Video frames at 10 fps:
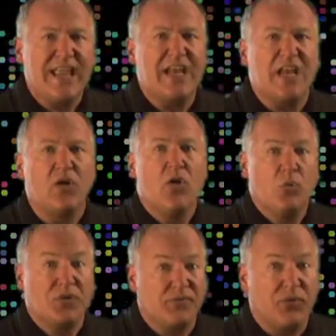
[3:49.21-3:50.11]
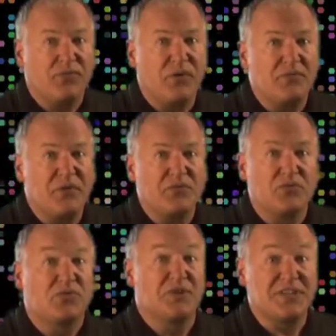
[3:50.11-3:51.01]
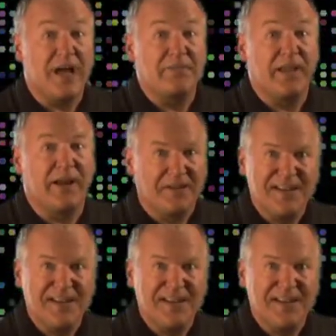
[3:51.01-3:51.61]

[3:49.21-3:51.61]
ending with the forefront visuals on the top layer.